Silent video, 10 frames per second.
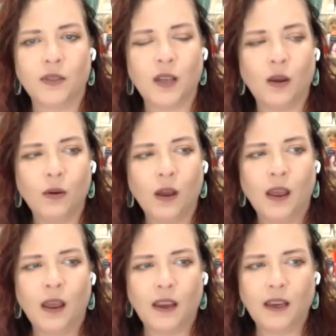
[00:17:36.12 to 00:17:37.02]
So
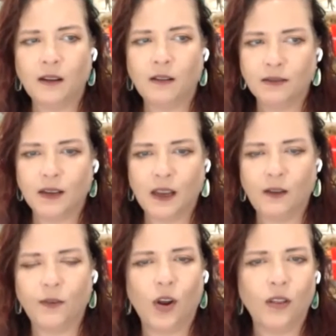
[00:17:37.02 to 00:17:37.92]
you know,
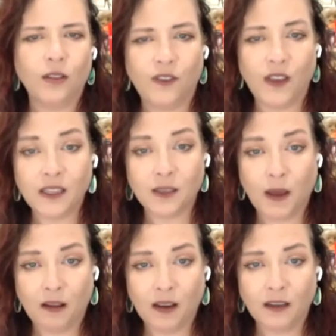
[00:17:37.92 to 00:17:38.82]
if you're on the fence
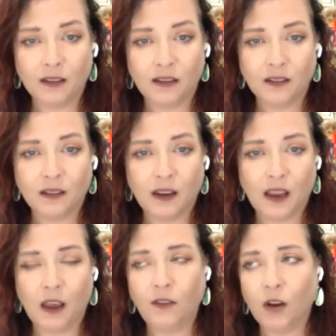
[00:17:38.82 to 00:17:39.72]
about it,
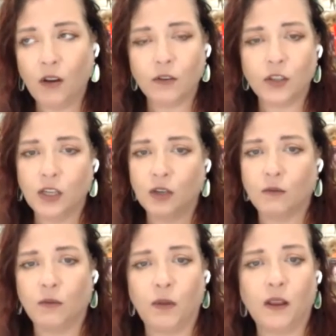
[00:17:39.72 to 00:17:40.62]
have a conversation
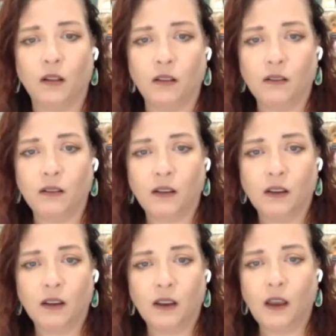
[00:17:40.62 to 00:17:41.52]
with Bill.
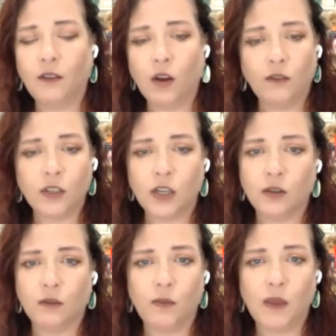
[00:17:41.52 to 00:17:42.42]
Have a
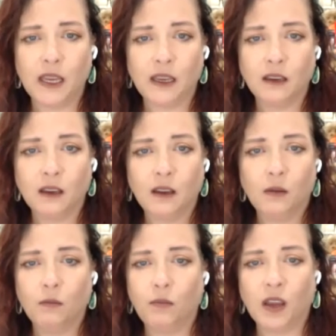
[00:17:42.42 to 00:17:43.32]
conversation with me,
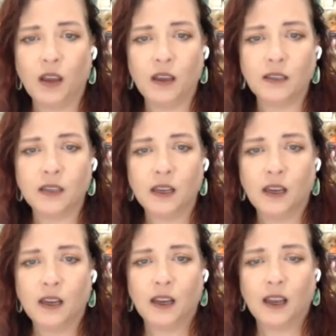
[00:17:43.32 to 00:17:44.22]
because
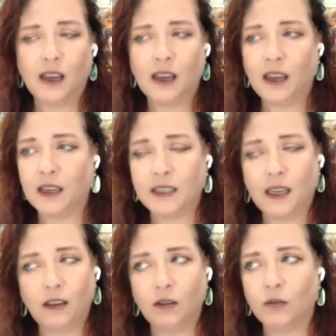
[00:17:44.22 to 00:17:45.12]
I can
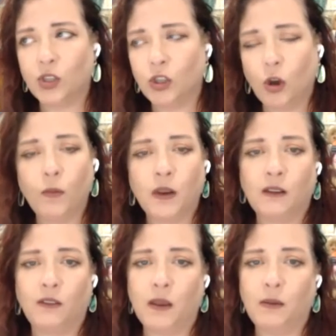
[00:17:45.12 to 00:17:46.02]
tell you so many
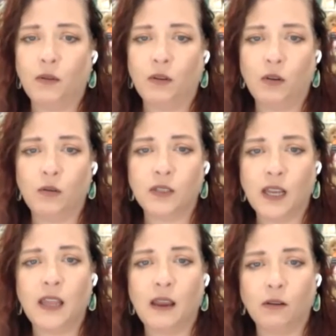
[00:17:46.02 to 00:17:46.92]
of the people who
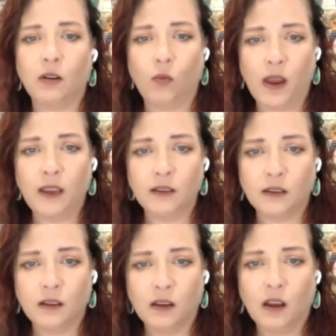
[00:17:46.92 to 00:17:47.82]
said they were going to wait
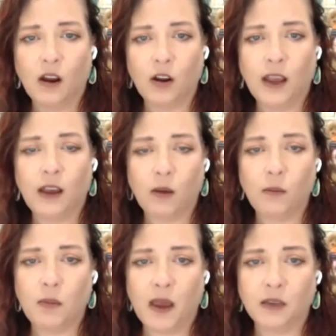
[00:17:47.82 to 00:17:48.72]
are now
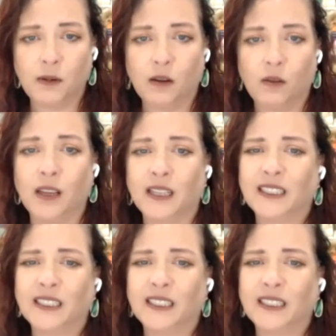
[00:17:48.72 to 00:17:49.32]
coming back to me and going,